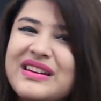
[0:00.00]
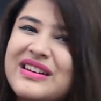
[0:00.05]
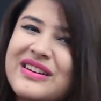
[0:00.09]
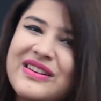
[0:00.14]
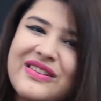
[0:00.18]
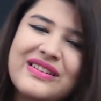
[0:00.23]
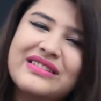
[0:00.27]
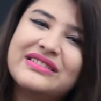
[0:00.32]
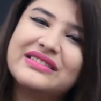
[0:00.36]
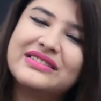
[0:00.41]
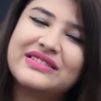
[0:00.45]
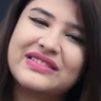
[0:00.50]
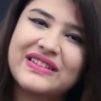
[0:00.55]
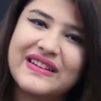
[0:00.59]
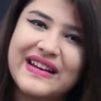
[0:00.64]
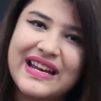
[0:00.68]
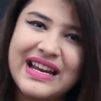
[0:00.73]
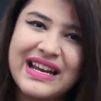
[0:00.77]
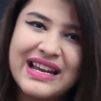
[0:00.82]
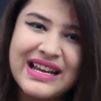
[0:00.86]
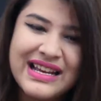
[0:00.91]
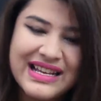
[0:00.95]
in all
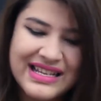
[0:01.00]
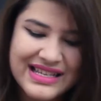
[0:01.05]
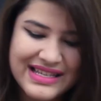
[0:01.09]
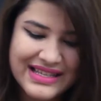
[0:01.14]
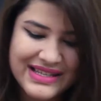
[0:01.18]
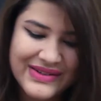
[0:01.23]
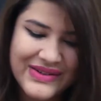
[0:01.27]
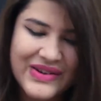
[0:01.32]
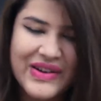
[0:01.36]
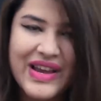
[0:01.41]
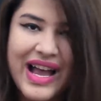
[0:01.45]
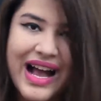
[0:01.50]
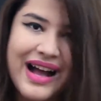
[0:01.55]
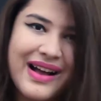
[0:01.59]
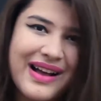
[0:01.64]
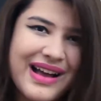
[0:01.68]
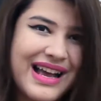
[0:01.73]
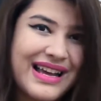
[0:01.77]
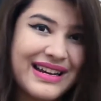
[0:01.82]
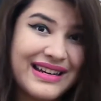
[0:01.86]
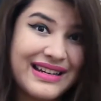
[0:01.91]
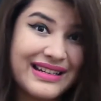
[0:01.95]
three. So yeah,
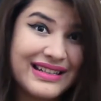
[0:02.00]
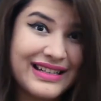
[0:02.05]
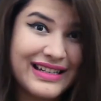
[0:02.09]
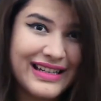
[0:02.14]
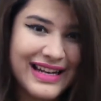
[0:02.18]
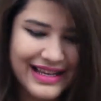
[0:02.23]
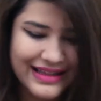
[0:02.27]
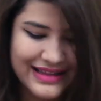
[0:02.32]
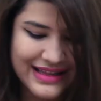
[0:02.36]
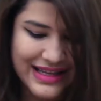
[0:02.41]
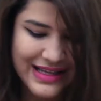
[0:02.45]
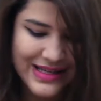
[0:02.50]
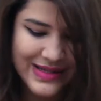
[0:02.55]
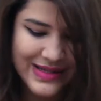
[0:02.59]
I really like this